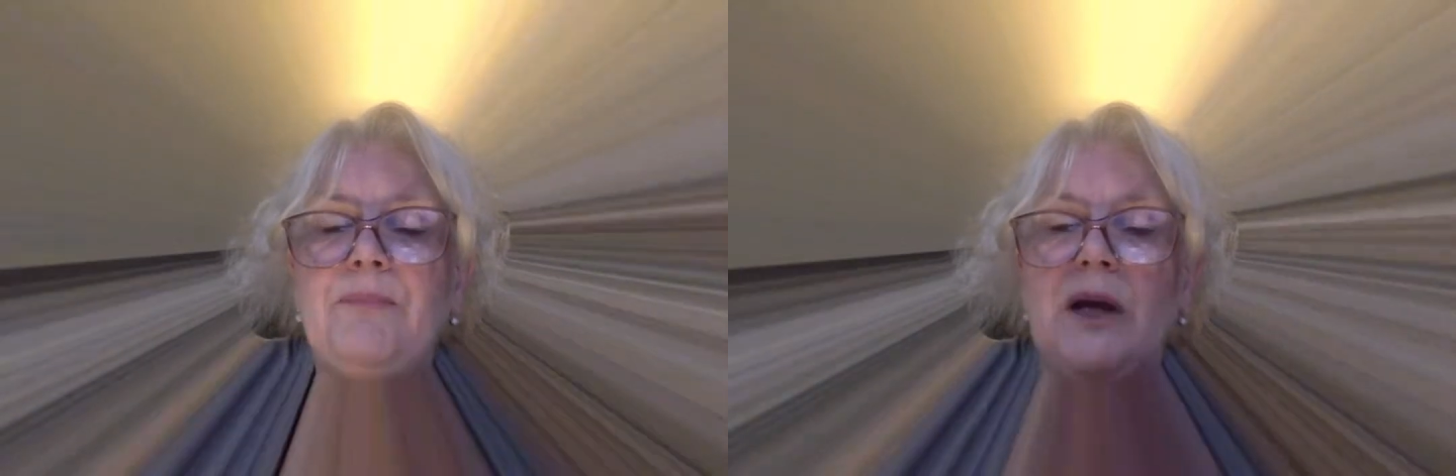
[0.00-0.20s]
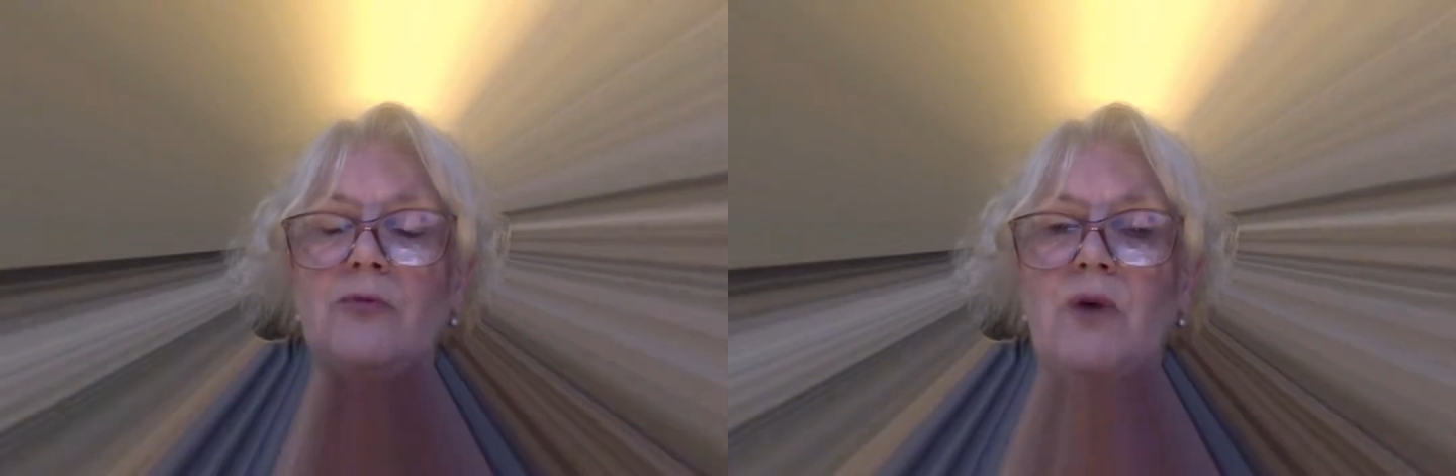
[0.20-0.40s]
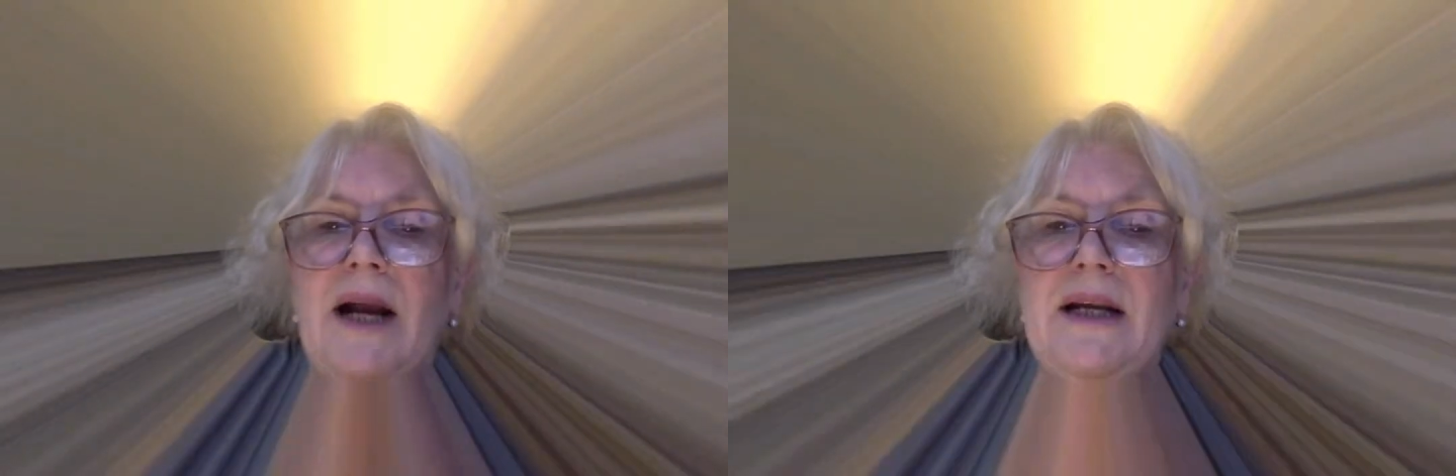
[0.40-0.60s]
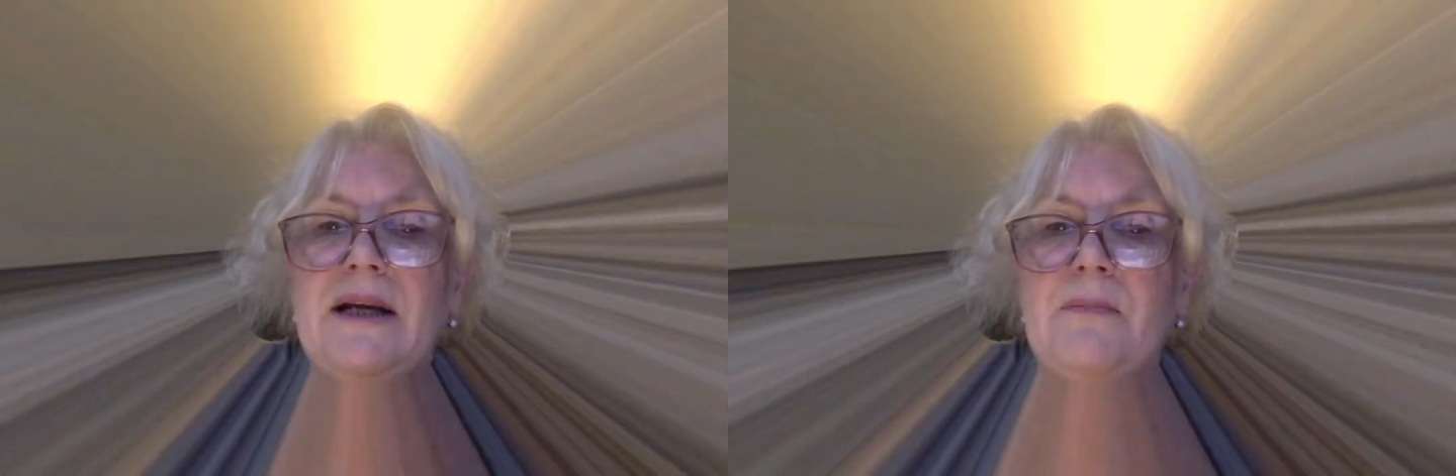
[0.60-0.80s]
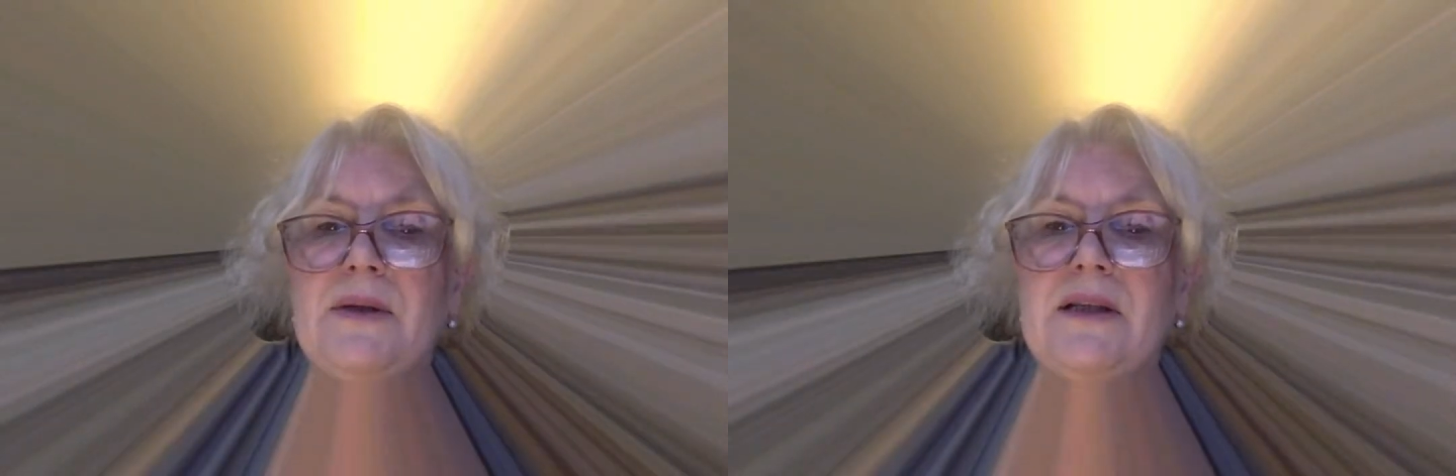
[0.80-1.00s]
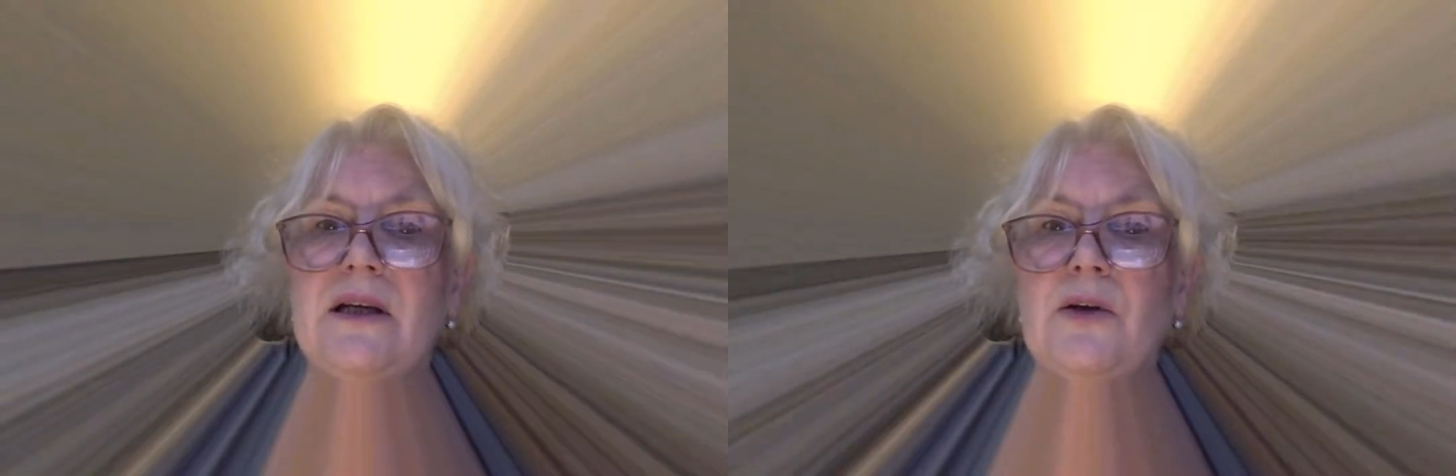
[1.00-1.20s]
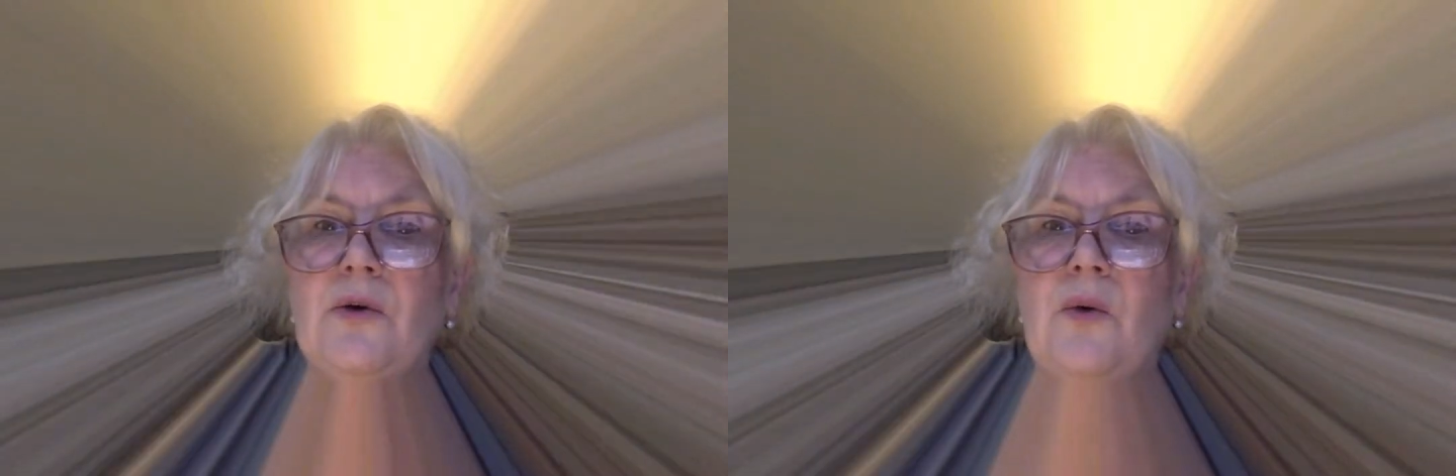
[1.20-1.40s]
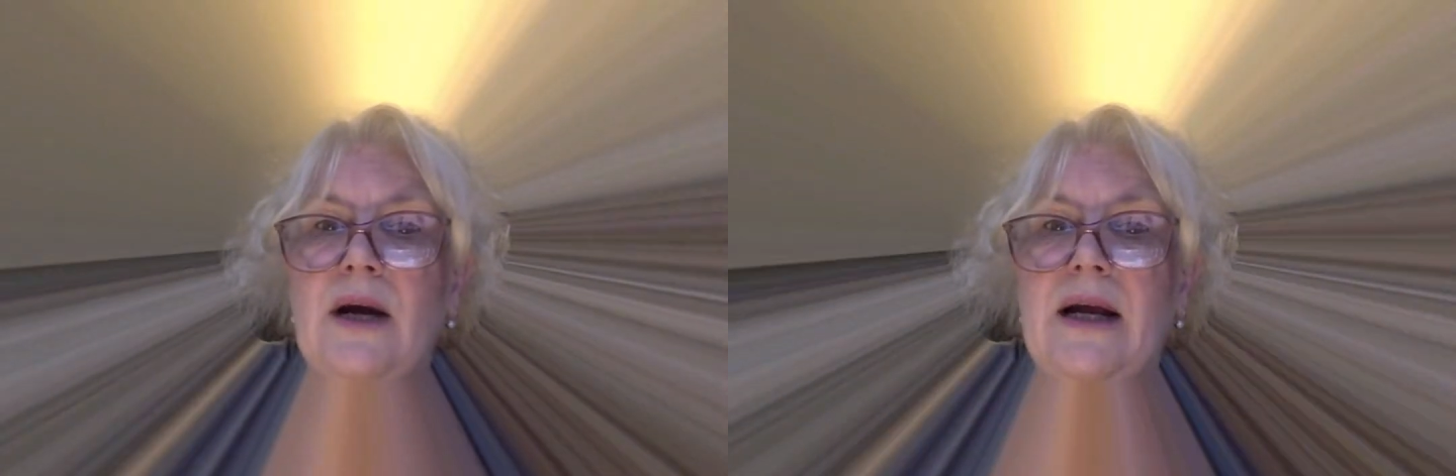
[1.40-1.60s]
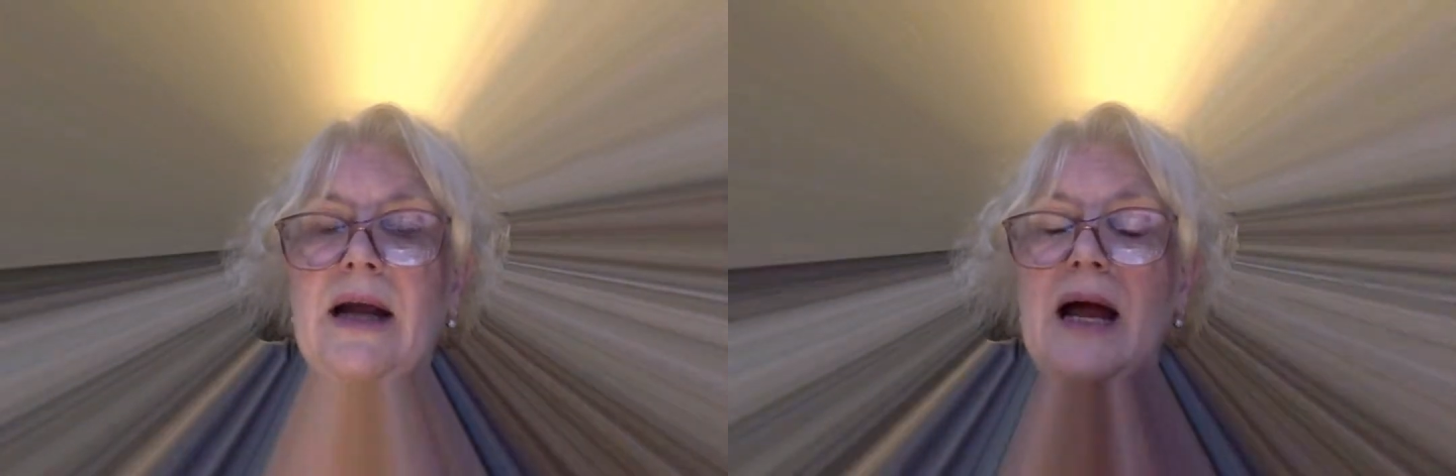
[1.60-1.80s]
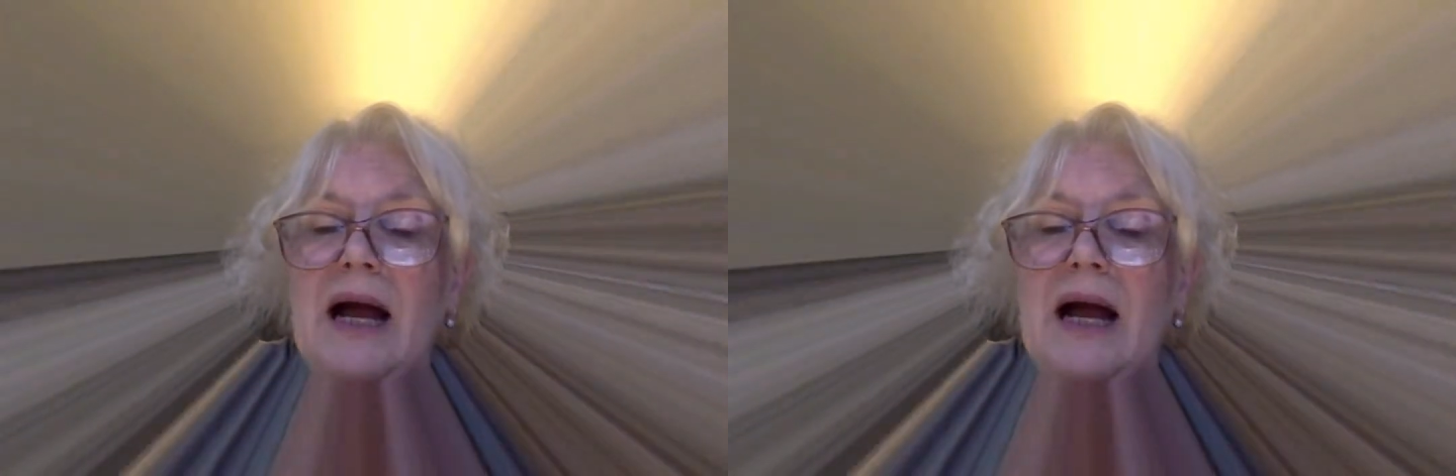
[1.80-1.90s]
and writing in a particular way